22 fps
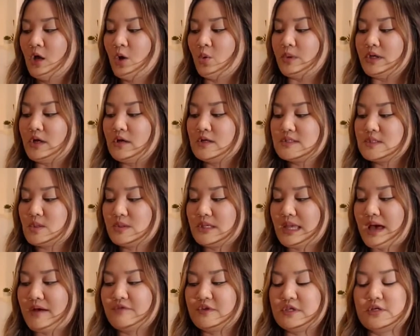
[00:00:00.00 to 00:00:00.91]
We also
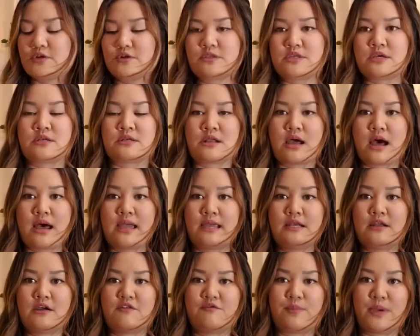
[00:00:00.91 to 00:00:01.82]
have here the
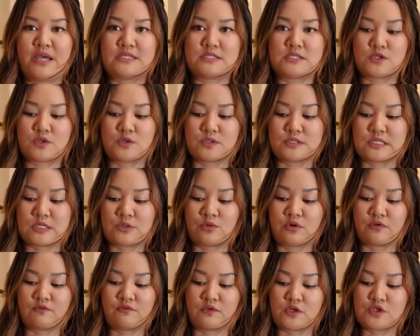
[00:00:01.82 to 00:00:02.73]
Nine of Pentacles in
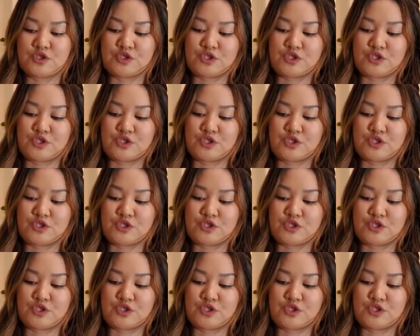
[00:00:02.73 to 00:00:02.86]
reverse.